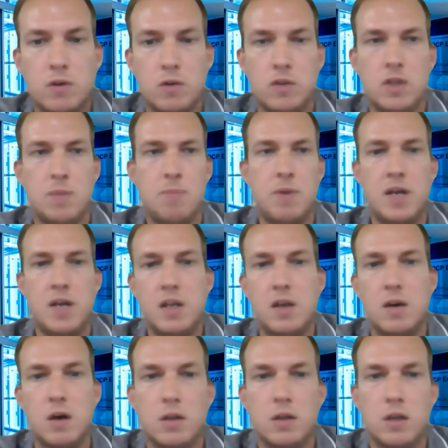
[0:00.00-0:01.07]
So
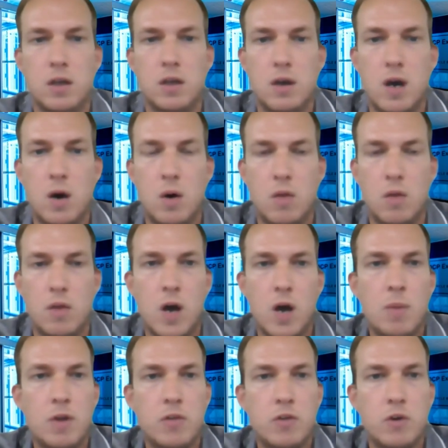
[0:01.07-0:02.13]
depending on
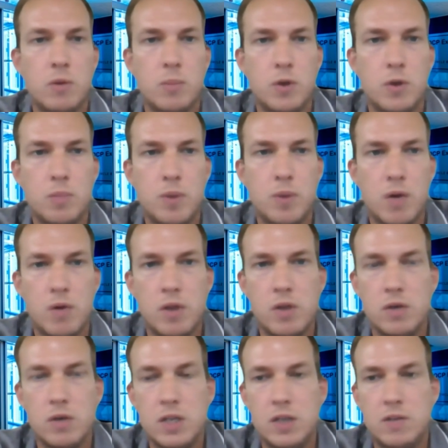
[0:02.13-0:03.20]
how much compute power
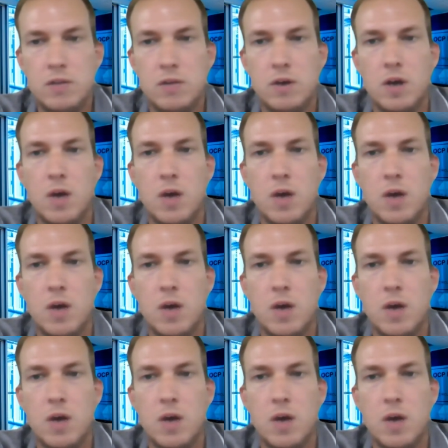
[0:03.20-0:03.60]
you need,